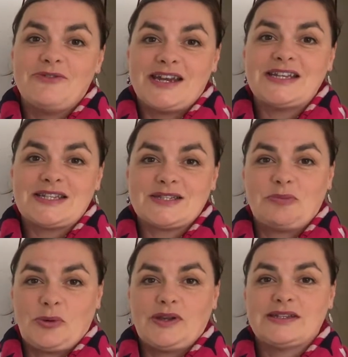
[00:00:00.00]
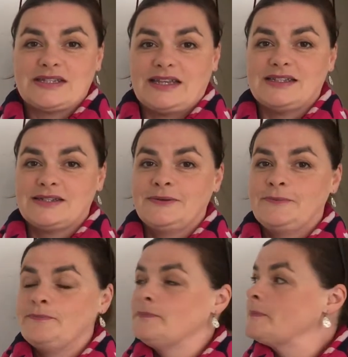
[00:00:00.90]
really disappointed.
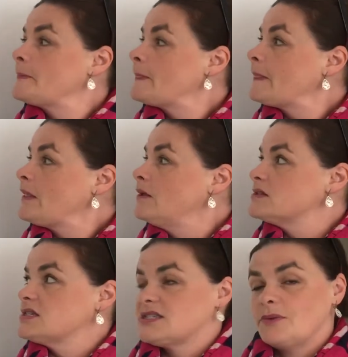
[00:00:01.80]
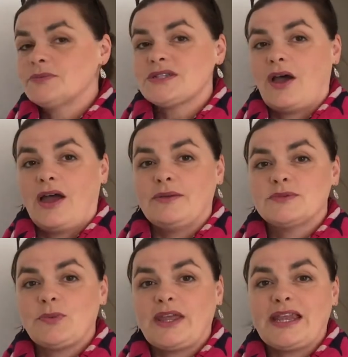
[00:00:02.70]
So
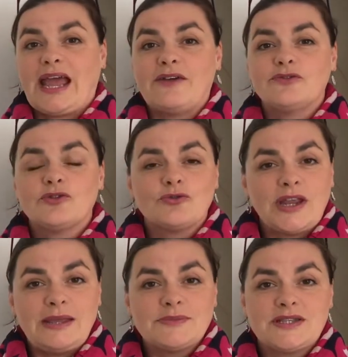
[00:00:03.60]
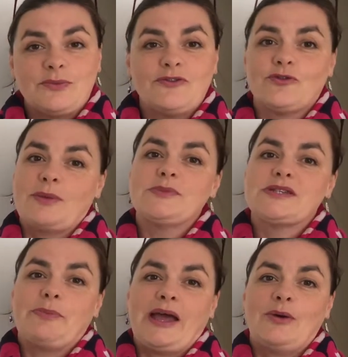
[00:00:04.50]
sometimes we can have dreams that we've dreamt
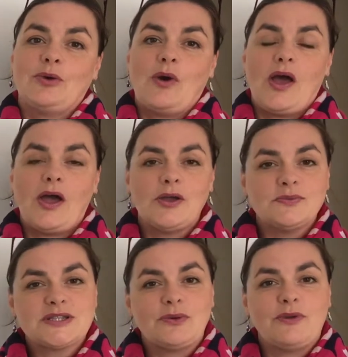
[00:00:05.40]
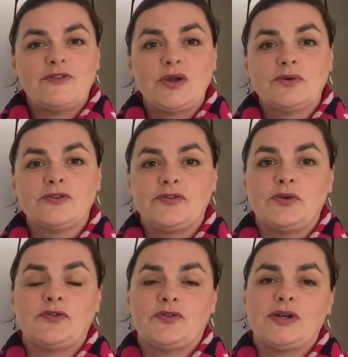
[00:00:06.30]
about or hopes that we've longed
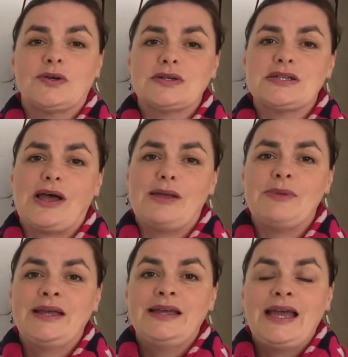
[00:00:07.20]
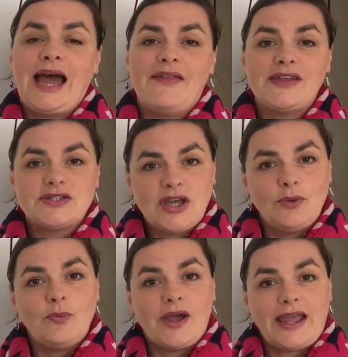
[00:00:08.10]
for a long time, and they
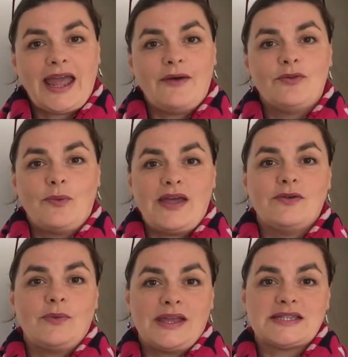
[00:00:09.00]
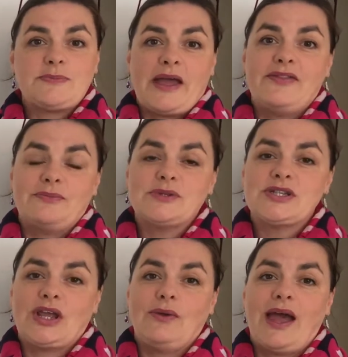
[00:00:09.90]
don't work out the way that we expect them
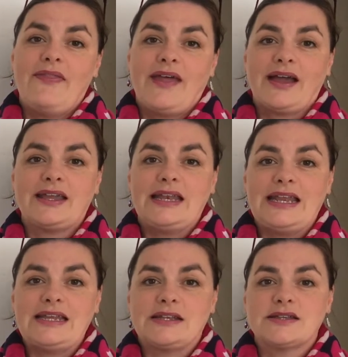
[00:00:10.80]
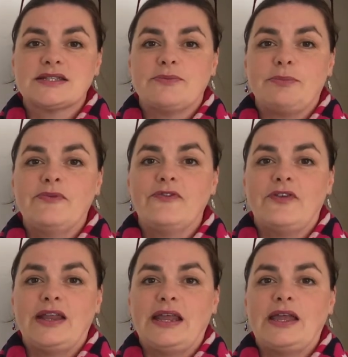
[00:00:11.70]
to, and that can lead us to
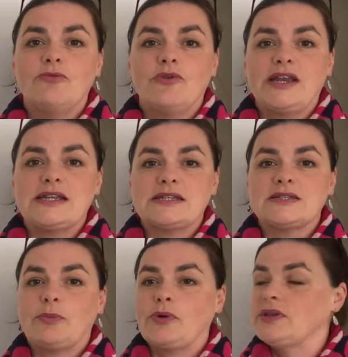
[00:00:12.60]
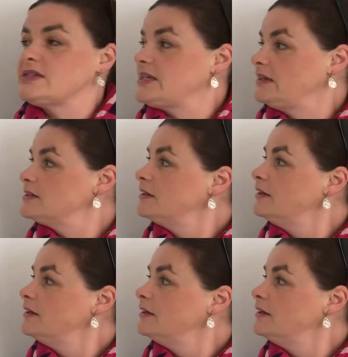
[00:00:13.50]
feeling really disappointed.